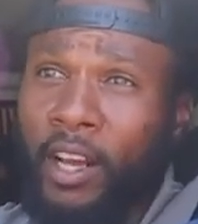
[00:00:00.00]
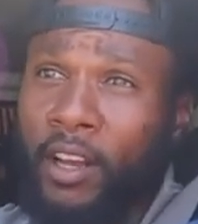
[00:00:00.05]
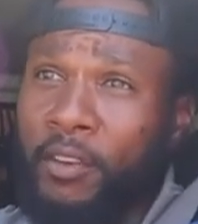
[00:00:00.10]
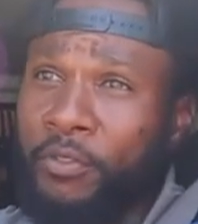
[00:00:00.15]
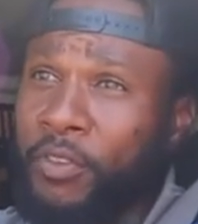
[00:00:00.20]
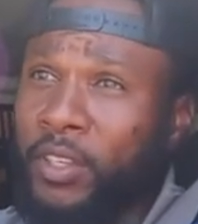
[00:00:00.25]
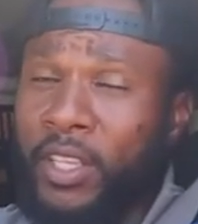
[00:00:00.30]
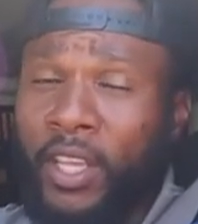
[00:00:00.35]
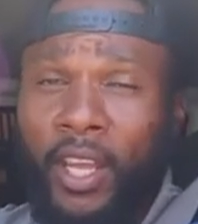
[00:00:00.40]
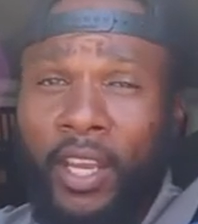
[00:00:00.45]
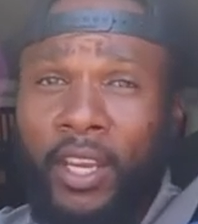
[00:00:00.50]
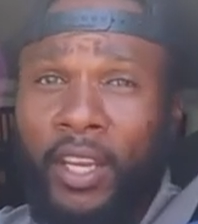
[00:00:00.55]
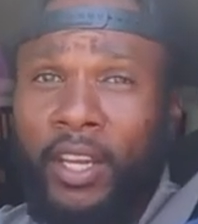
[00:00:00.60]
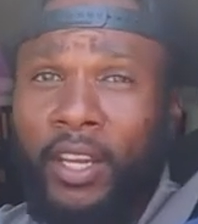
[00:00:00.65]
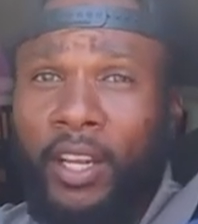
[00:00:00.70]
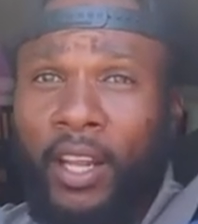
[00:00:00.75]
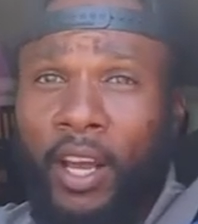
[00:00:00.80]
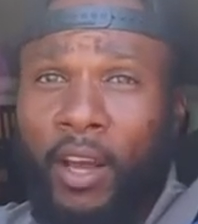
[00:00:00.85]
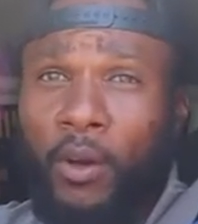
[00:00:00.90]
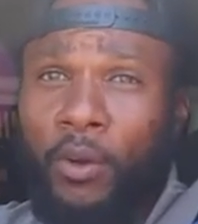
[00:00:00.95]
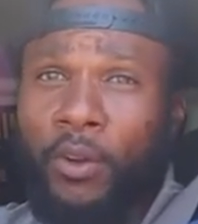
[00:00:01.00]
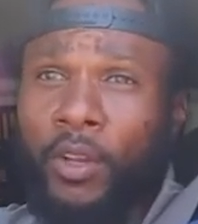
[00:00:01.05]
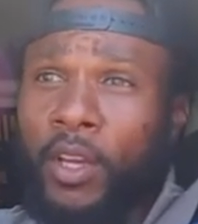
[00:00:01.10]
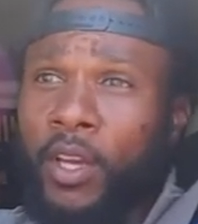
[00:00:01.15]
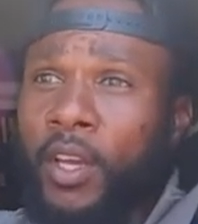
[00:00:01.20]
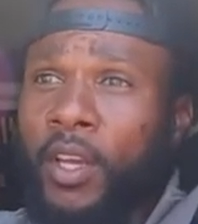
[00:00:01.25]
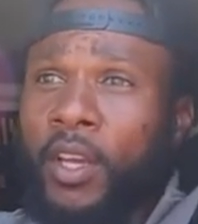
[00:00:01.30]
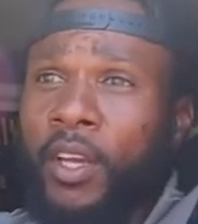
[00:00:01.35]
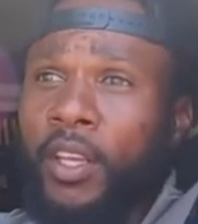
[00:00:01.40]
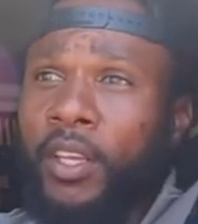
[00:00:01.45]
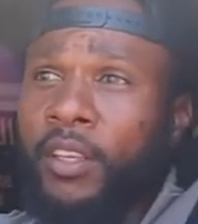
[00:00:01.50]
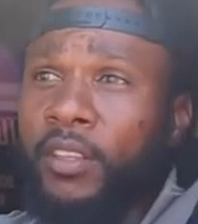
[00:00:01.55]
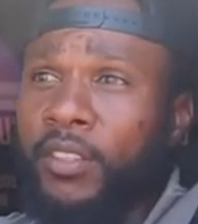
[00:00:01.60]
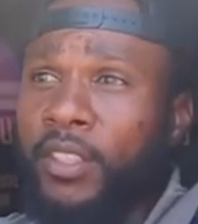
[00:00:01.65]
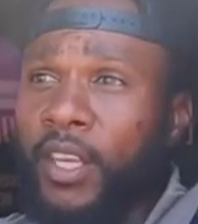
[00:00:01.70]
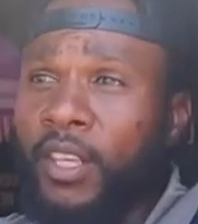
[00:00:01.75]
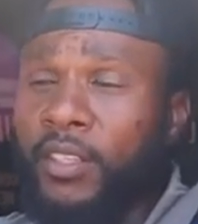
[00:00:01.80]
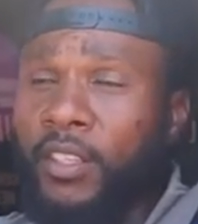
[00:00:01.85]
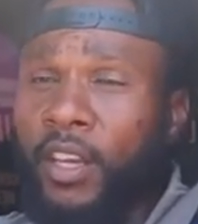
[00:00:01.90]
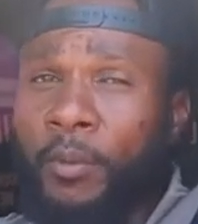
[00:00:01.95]
it out. If he can't get it out, he
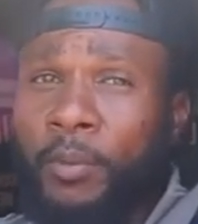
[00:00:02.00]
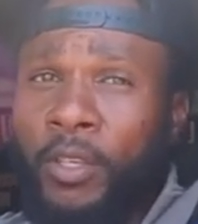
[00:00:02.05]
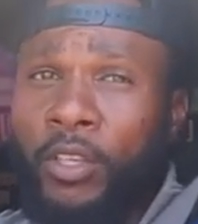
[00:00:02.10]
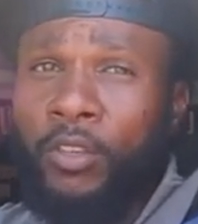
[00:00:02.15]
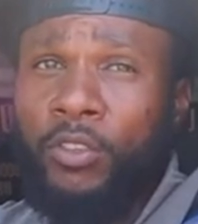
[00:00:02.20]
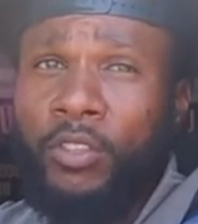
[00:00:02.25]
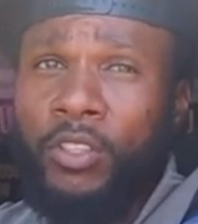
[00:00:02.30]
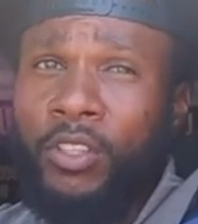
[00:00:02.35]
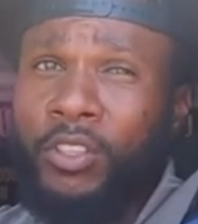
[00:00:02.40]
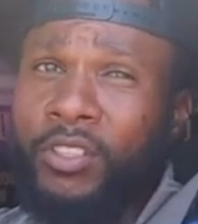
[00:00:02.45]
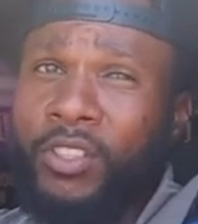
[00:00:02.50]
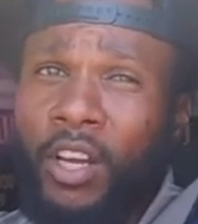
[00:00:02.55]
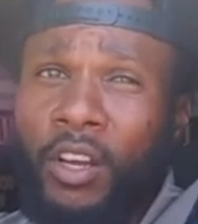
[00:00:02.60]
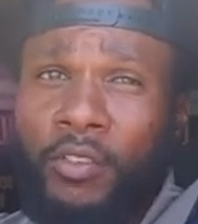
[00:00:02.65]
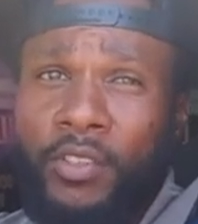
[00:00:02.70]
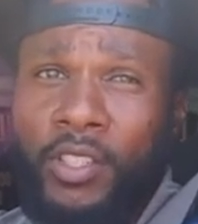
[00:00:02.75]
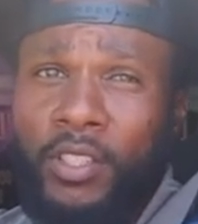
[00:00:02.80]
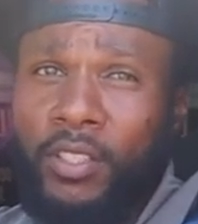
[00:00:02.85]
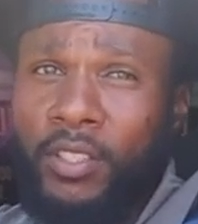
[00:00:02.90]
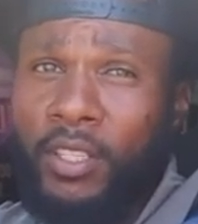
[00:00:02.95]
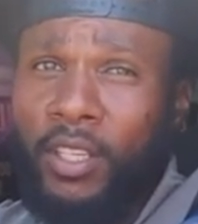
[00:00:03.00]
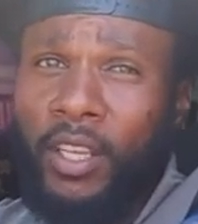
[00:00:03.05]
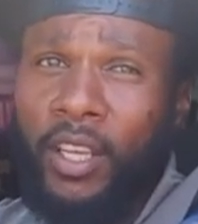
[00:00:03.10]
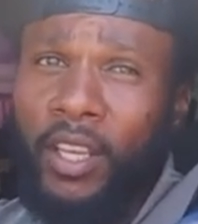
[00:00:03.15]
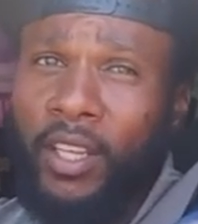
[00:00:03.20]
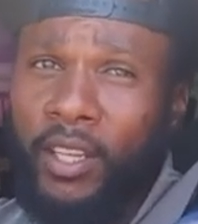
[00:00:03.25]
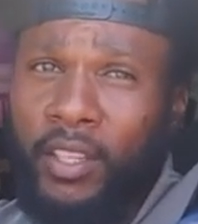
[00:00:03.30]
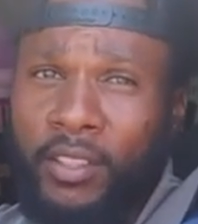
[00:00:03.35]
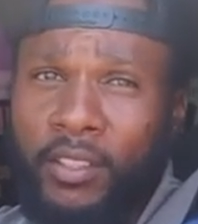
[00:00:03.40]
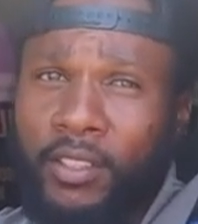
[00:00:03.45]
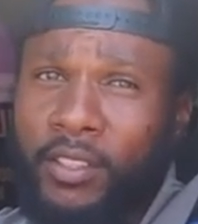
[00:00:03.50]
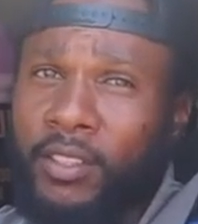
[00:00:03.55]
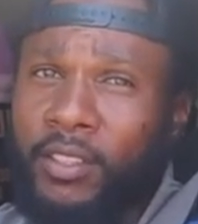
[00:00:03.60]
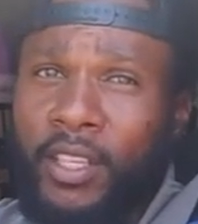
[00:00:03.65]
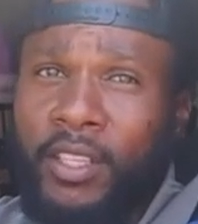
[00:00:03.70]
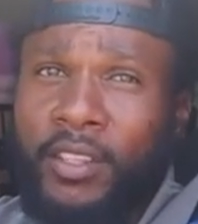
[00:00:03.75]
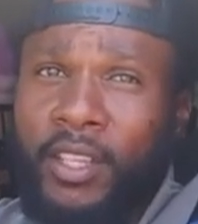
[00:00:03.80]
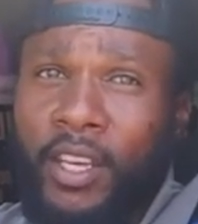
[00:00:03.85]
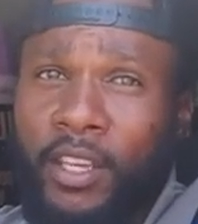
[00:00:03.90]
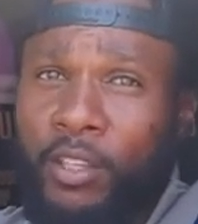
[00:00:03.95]
says, I'll be using your services again, and just
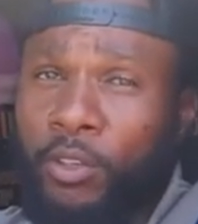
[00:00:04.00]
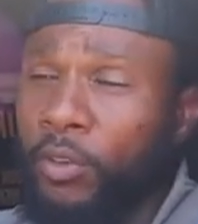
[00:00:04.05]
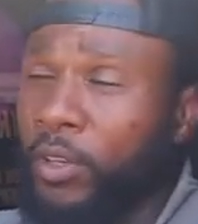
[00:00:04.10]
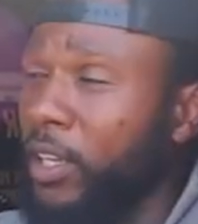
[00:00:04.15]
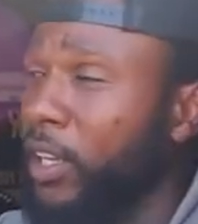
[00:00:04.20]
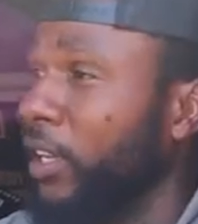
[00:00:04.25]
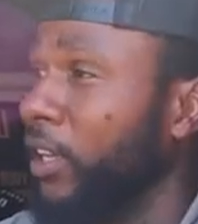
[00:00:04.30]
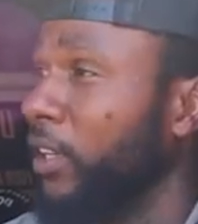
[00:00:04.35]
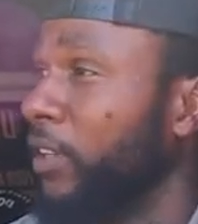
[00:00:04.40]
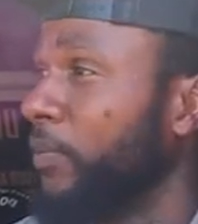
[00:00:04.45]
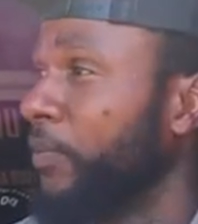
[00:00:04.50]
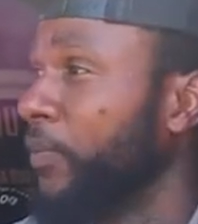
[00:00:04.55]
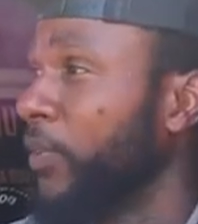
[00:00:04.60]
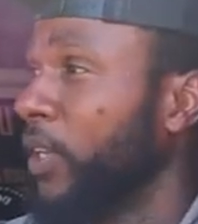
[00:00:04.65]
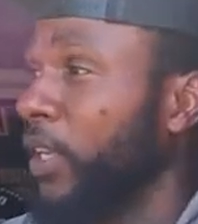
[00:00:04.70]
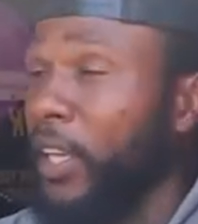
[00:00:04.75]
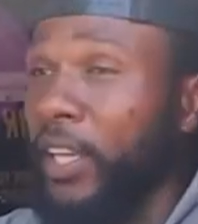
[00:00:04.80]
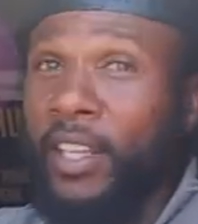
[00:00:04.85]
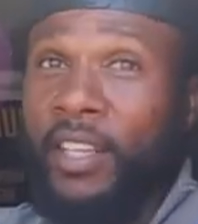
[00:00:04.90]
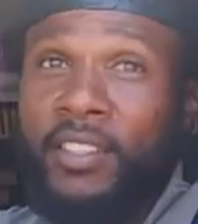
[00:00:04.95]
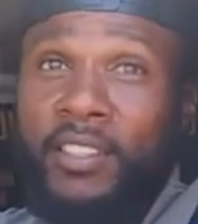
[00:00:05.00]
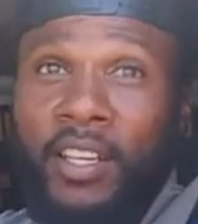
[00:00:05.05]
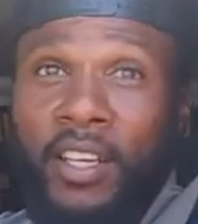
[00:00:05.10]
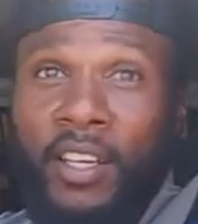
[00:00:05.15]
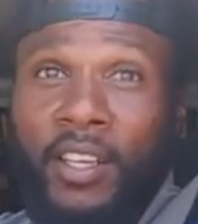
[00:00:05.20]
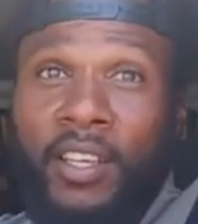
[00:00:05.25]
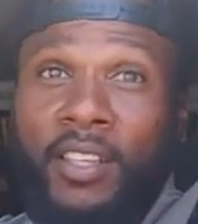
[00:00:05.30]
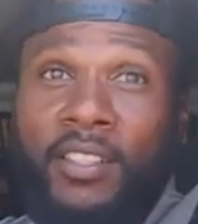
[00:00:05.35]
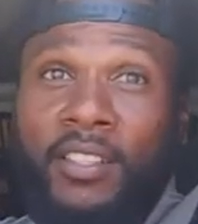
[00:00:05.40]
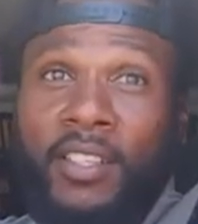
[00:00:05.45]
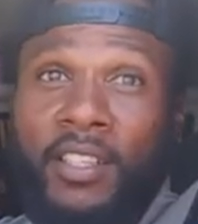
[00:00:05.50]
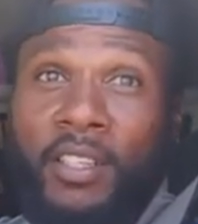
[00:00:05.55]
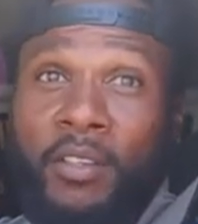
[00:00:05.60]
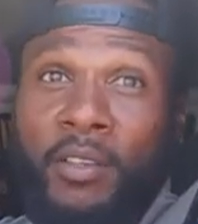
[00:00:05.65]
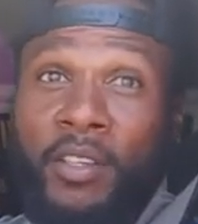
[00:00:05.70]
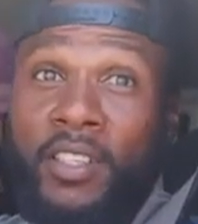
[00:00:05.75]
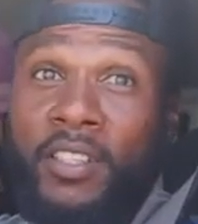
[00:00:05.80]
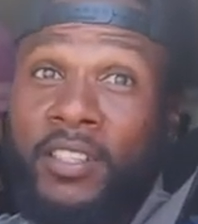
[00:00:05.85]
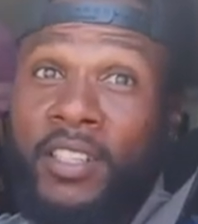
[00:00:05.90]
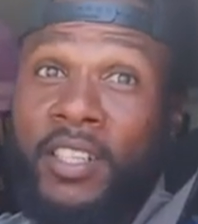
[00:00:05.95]
said, thank you again. And he's
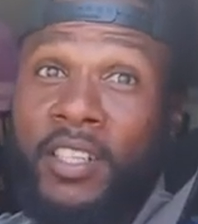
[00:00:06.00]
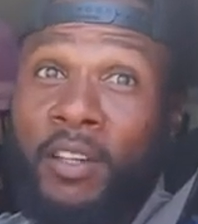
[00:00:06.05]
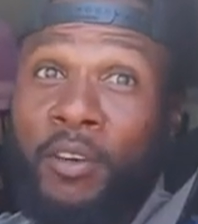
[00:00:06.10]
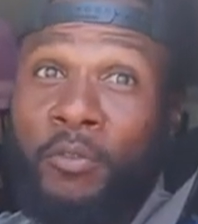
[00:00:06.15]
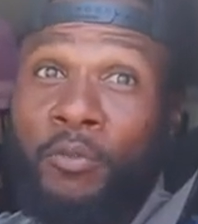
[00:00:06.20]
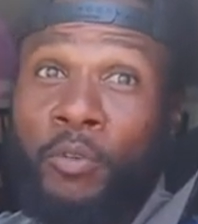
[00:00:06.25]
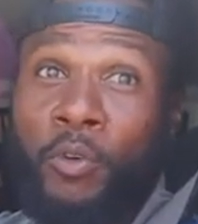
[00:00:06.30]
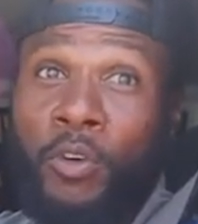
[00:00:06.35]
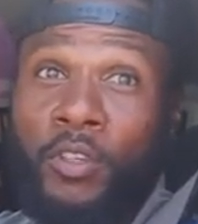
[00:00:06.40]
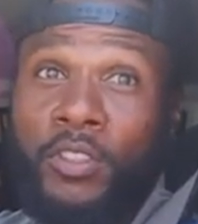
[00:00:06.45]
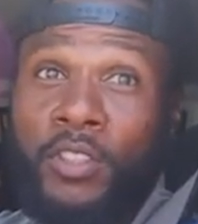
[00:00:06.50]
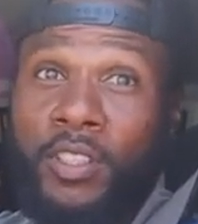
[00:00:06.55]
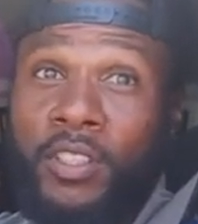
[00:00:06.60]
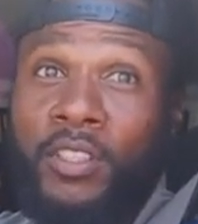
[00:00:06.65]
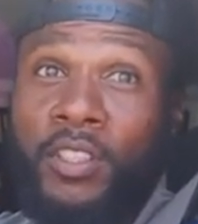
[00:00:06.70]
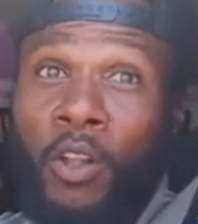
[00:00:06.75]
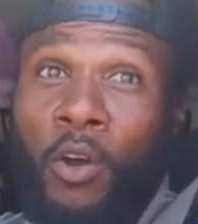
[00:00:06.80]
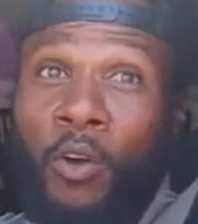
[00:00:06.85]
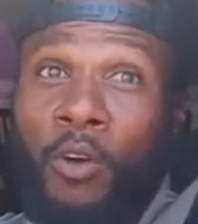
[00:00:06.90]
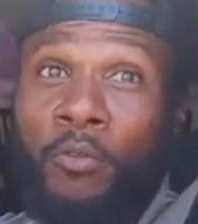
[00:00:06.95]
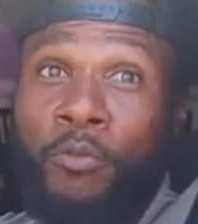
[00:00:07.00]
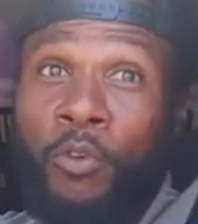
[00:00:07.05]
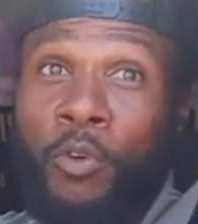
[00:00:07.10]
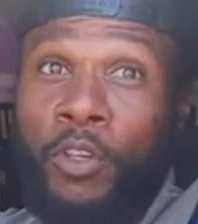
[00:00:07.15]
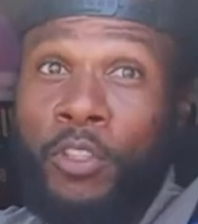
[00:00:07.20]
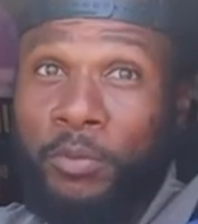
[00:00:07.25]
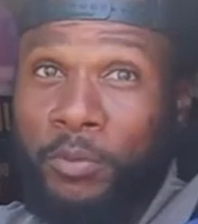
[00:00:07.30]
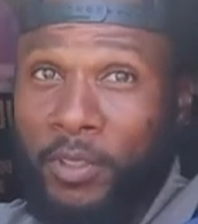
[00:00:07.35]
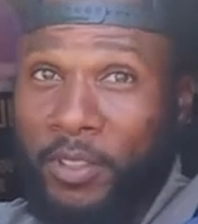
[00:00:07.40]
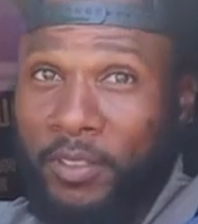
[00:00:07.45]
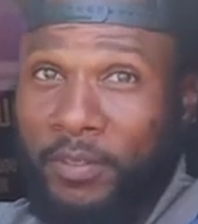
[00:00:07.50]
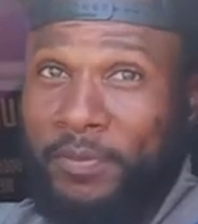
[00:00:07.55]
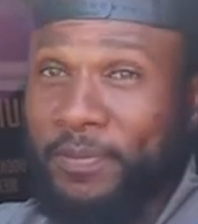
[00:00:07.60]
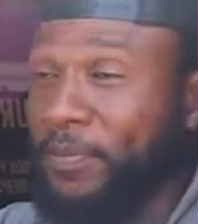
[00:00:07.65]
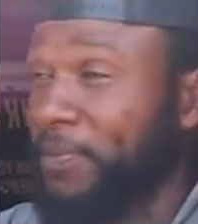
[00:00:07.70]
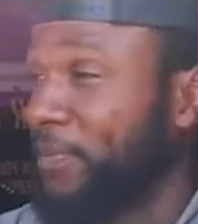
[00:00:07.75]
in the force, he's law enforcement.